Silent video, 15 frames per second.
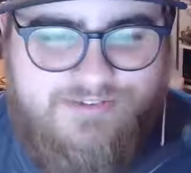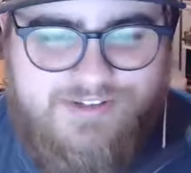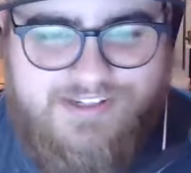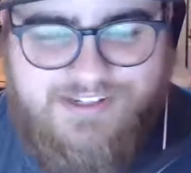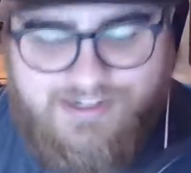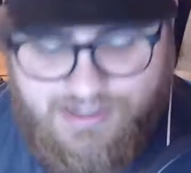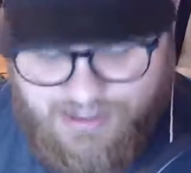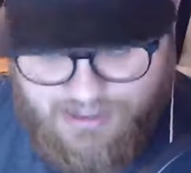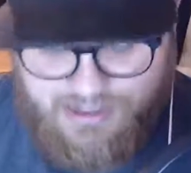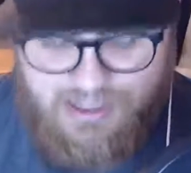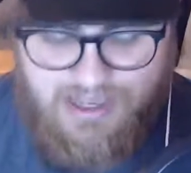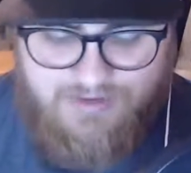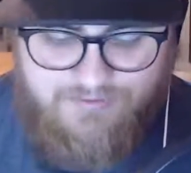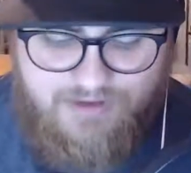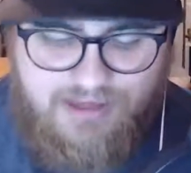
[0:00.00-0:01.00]
fan.
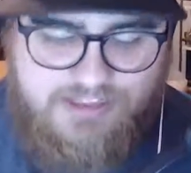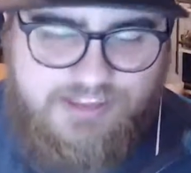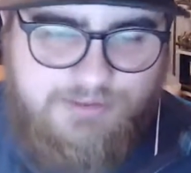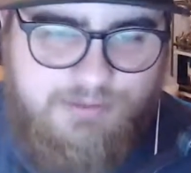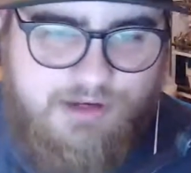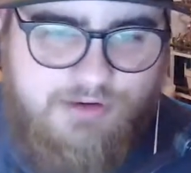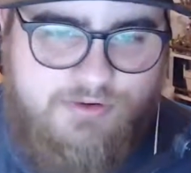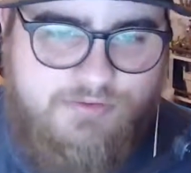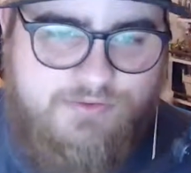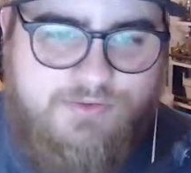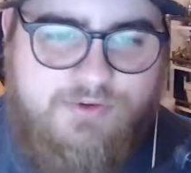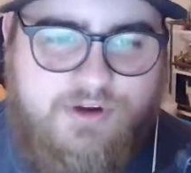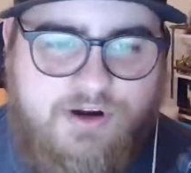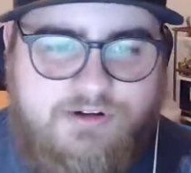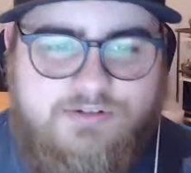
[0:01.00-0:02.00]
I've actually been to a
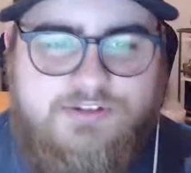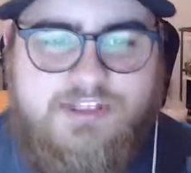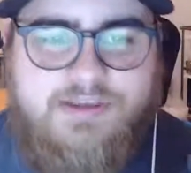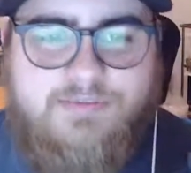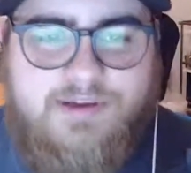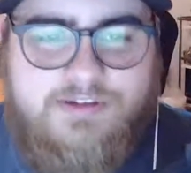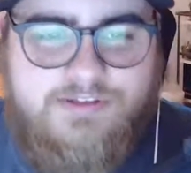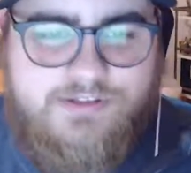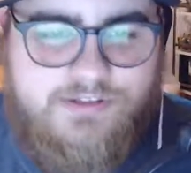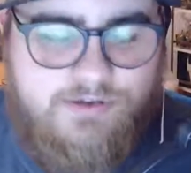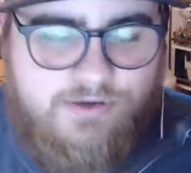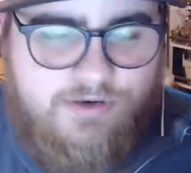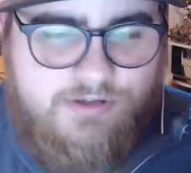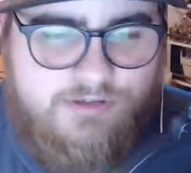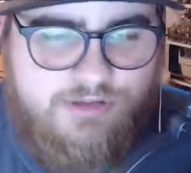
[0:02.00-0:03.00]
few Cardinals games. I used to
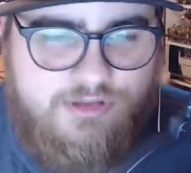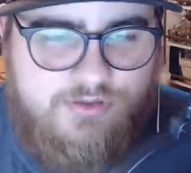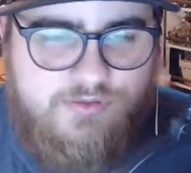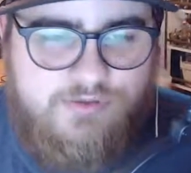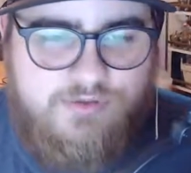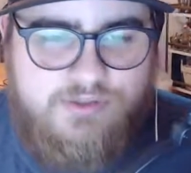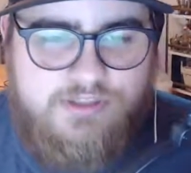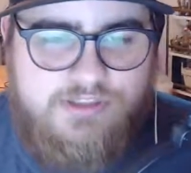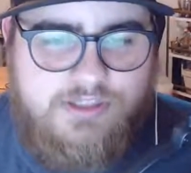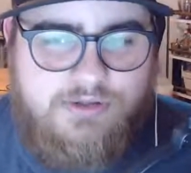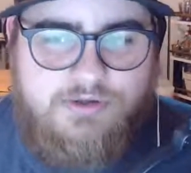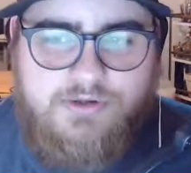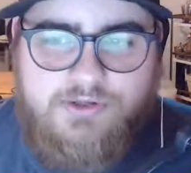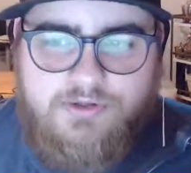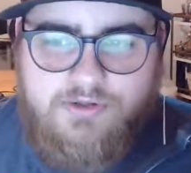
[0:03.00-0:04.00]
go to school in
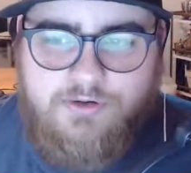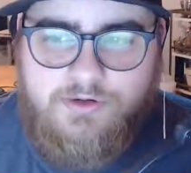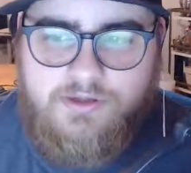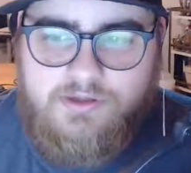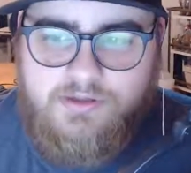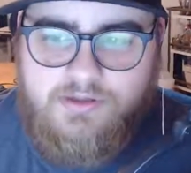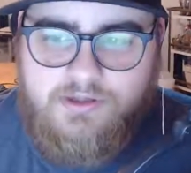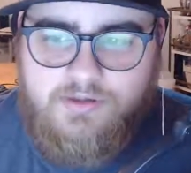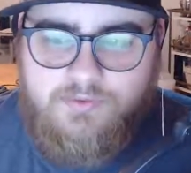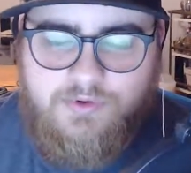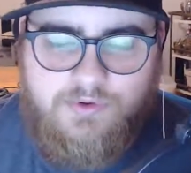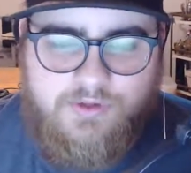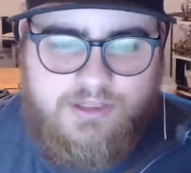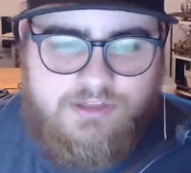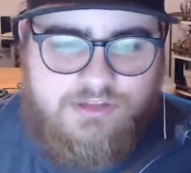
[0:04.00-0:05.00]
Southern Illinois, and we
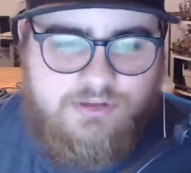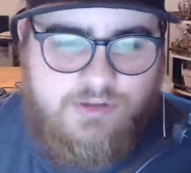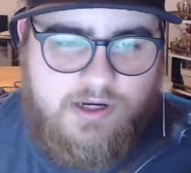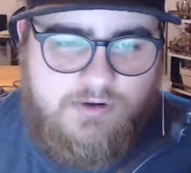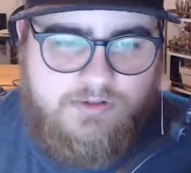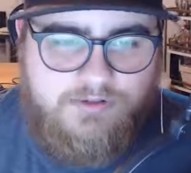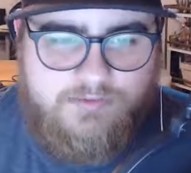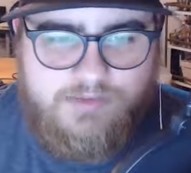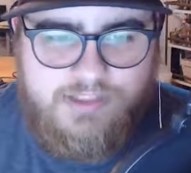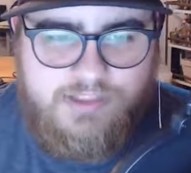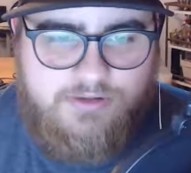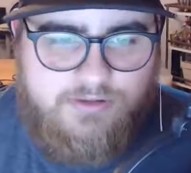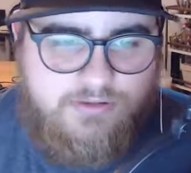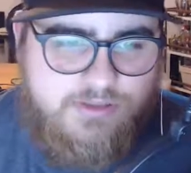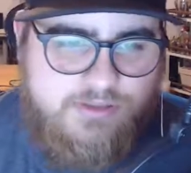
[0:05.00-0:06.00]
were like 2 hours from
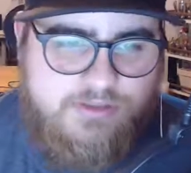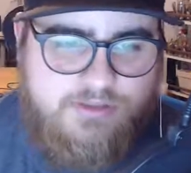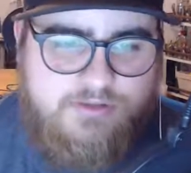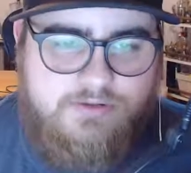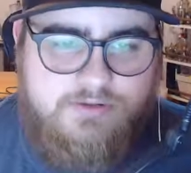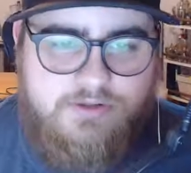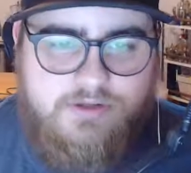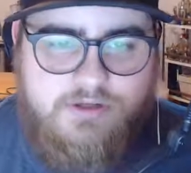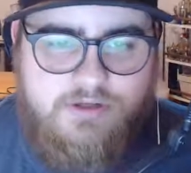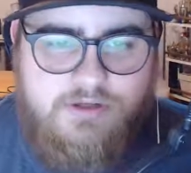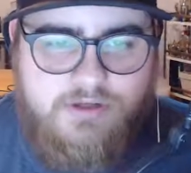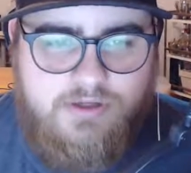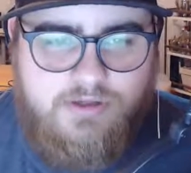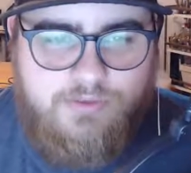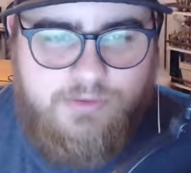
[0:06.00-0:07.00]
St. Louis, so
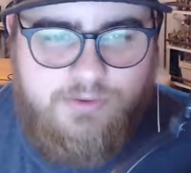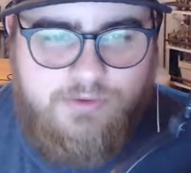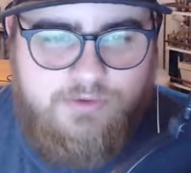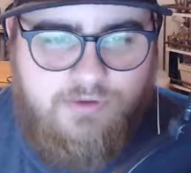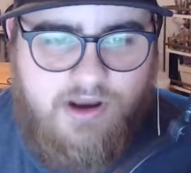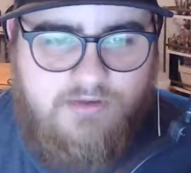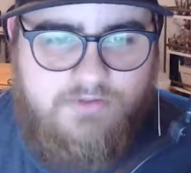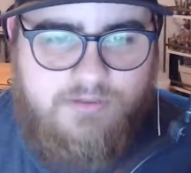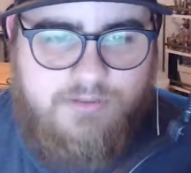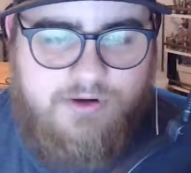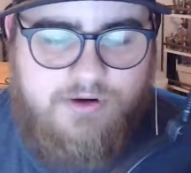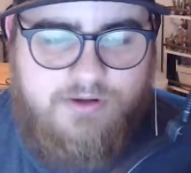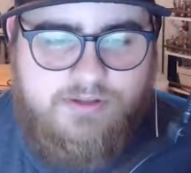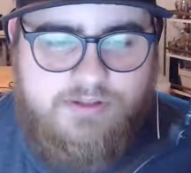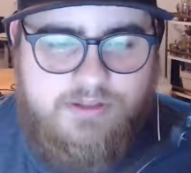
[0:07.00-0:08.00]
we would drive up
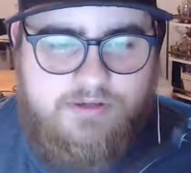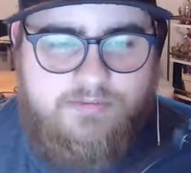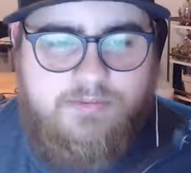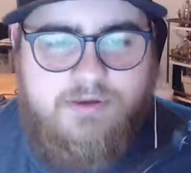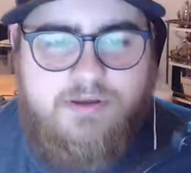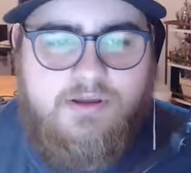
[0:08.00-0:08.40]
there all the time.